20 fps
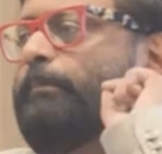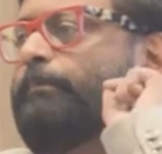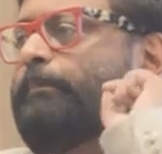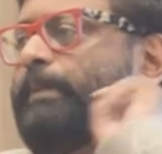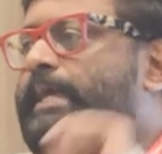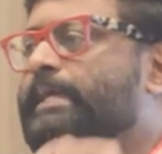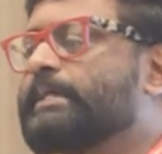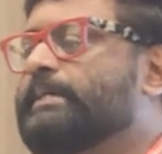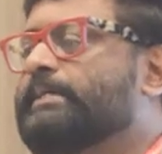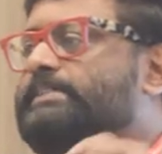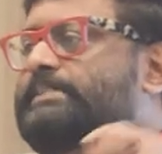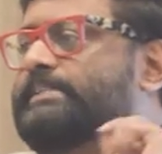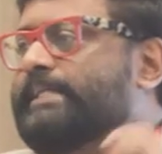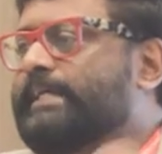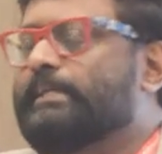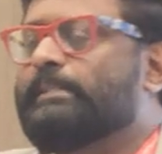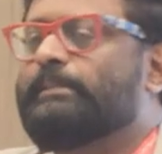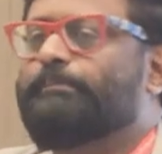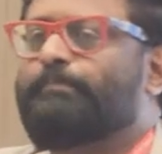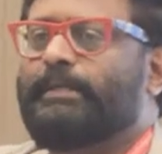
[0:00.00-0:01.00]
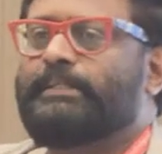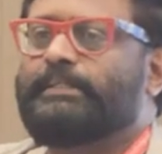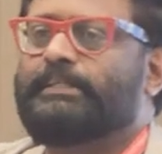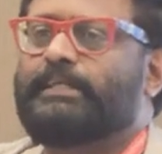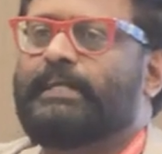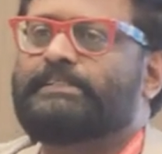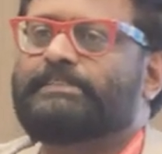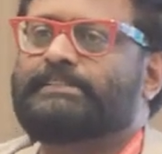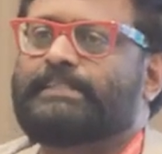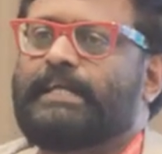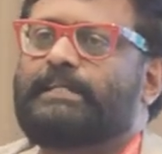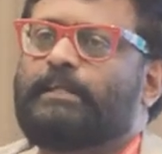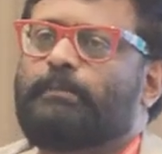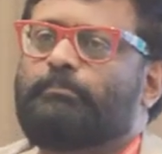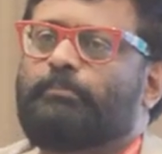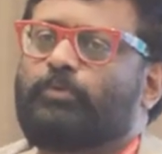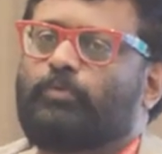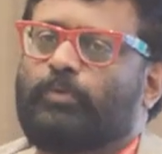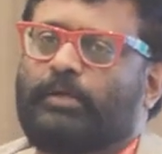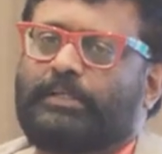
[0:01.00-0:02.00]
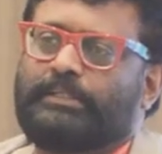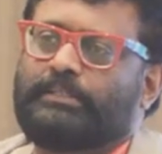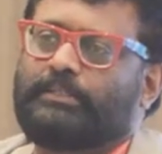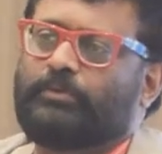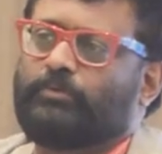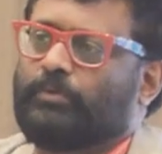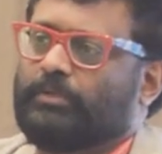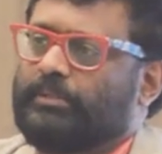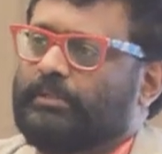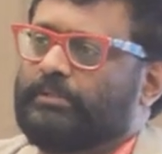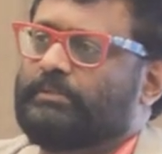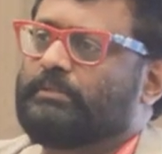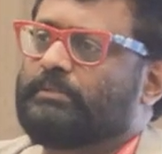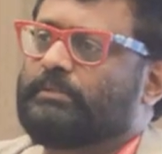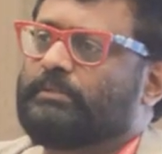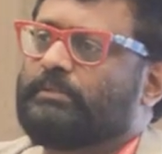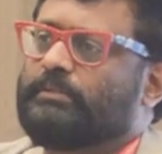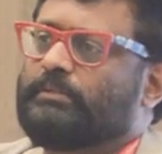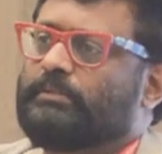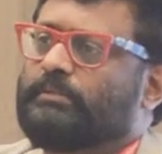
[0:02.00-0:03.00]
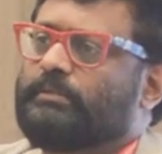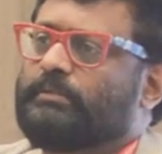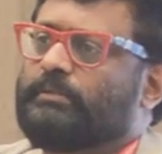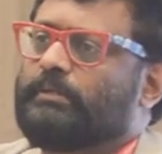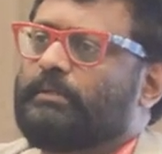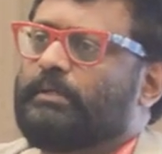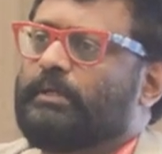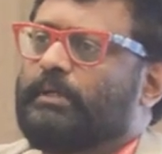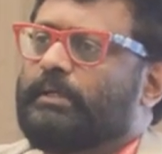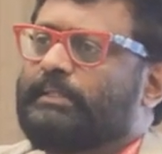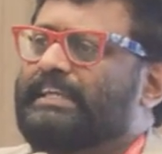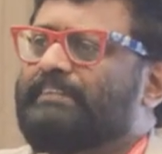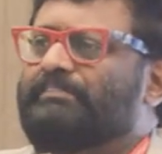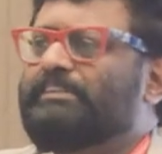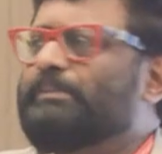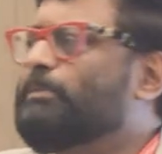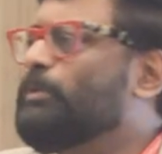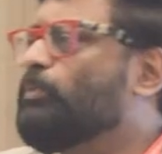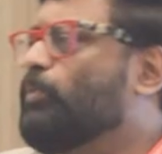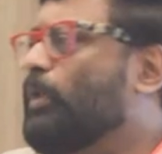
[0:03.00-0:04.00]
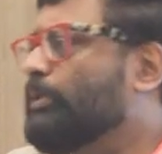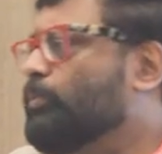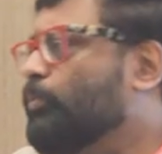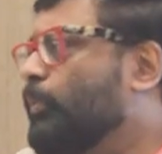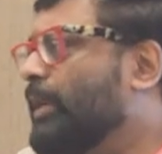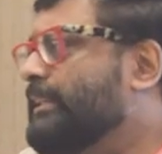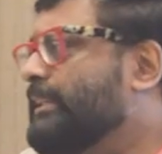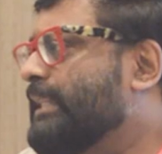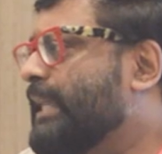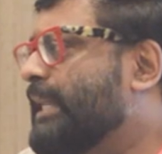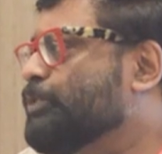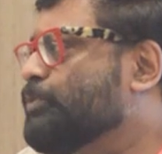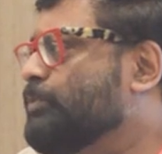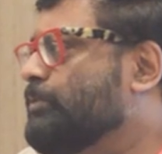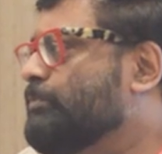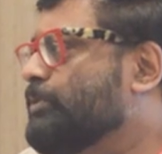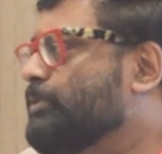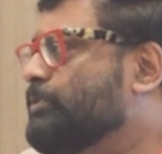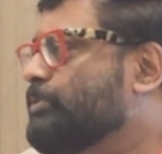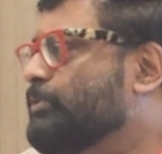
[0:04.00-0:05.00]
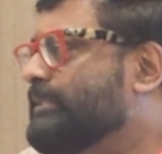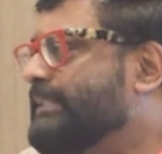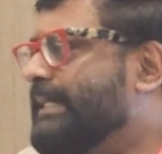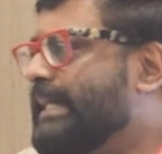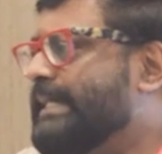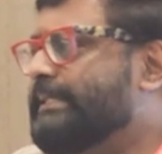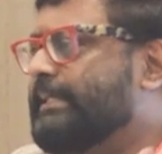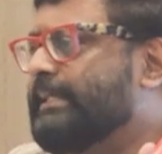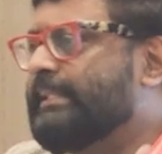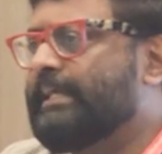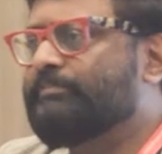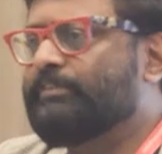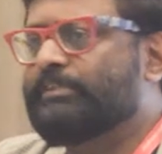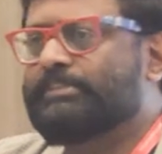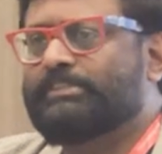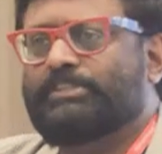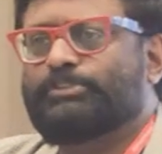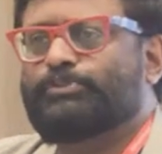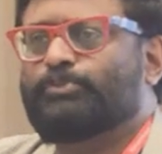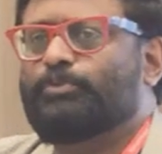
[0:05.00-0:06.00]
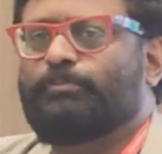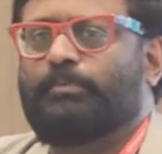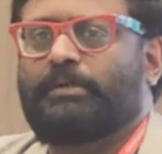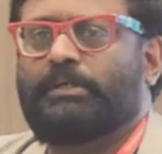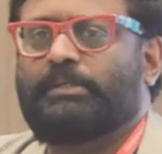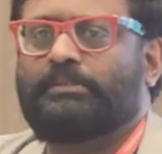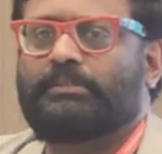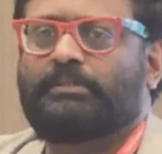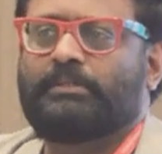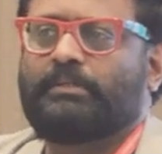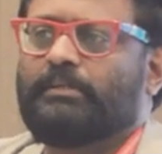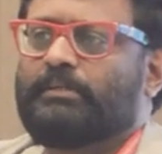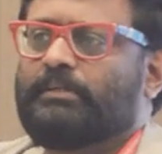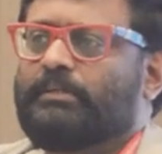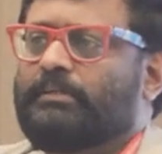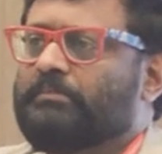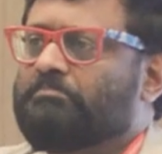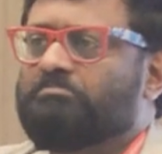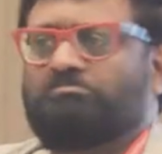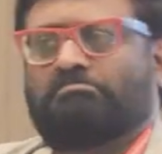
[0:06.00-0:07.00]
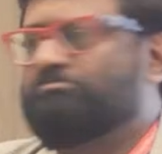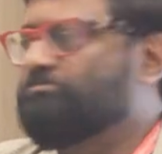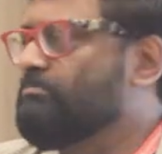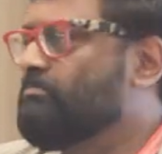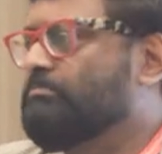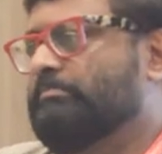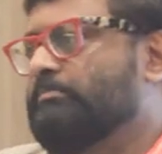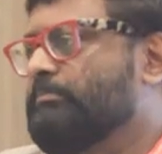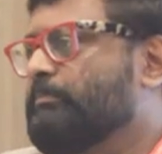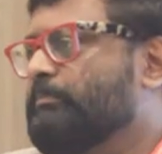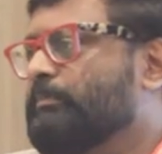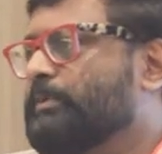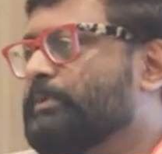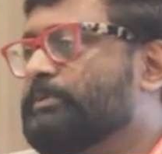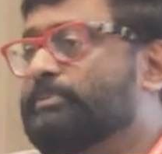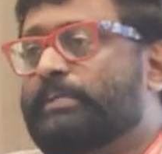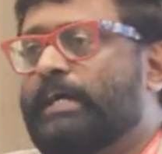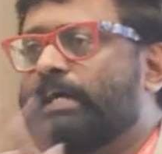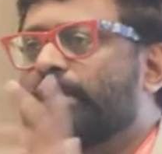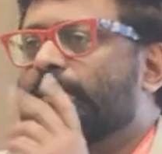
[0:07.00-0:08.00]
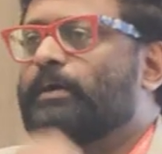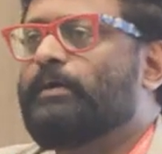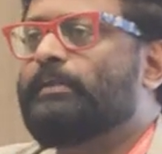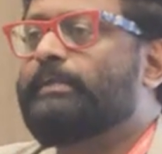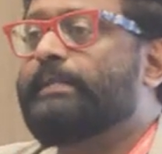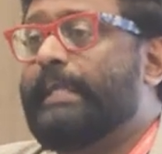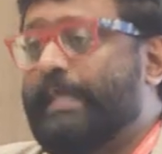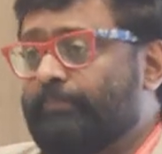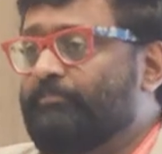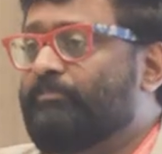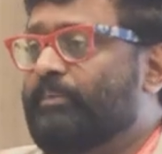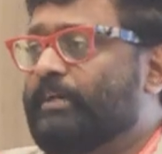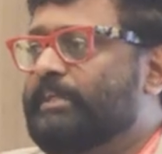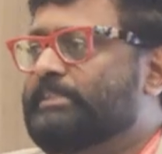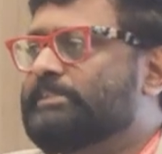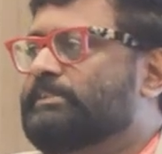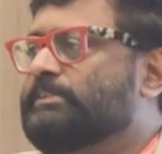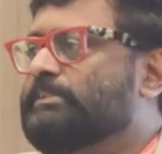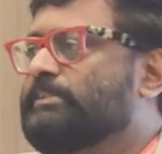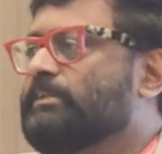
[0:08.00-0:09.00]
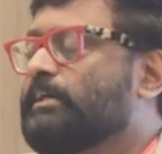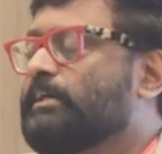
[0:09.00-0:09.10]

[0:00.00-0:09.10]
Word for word: paying a single penny, I stand number 1 in the world. There will be what? 1 lakh Subhobroto dead, alive or just to birth? Try your name first,